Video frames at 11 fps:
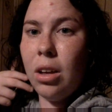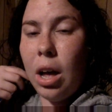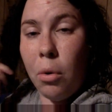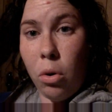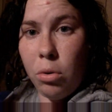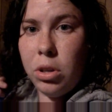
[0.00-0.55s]

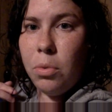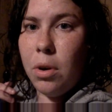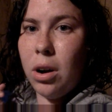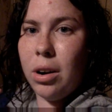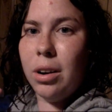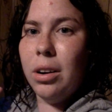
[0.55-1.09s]
how old you
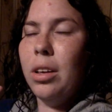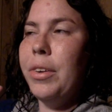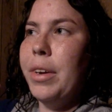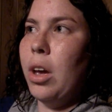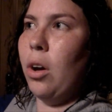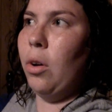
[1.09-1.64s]
are,
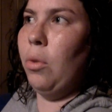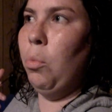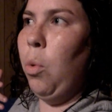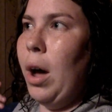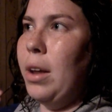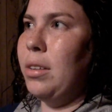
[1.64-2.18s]

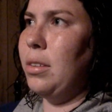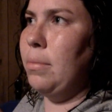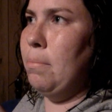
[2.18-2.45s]
what